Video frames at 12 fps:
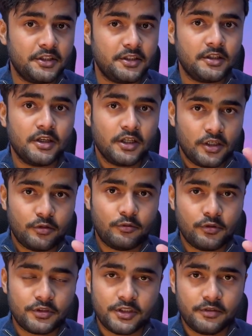thing
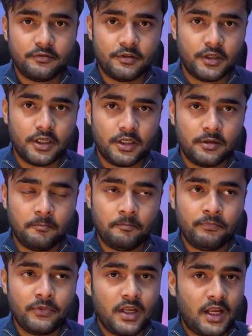works in the front end.
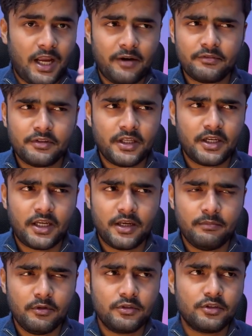After that, I
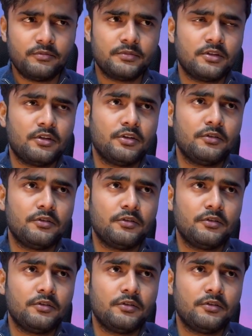built some sort